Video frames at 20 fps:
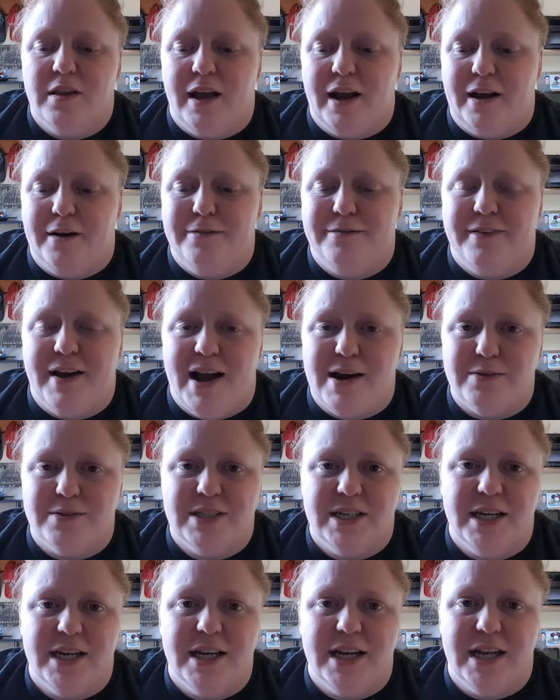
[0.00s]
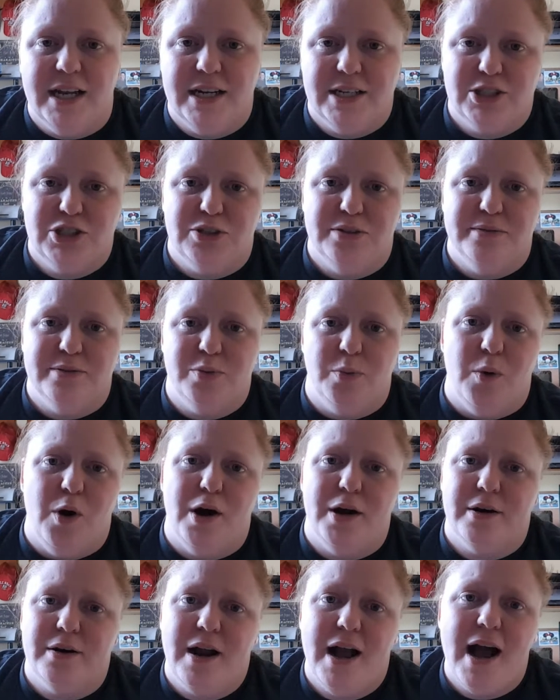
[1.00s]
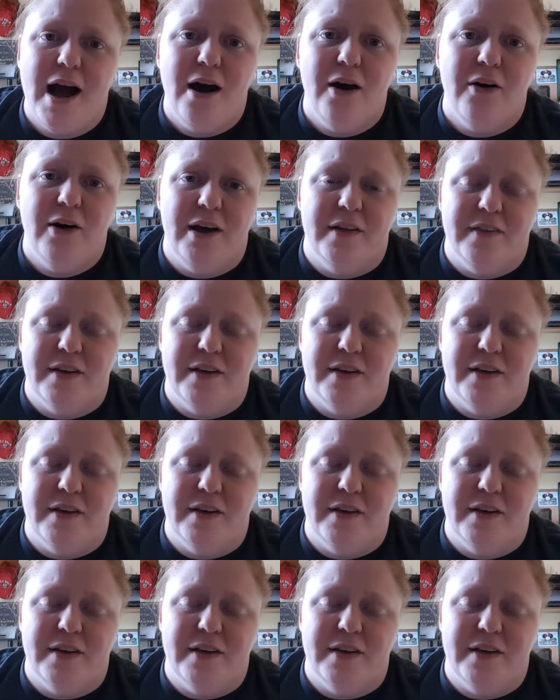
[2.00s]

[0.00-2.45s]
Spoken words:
like a fountain and it shoots water out,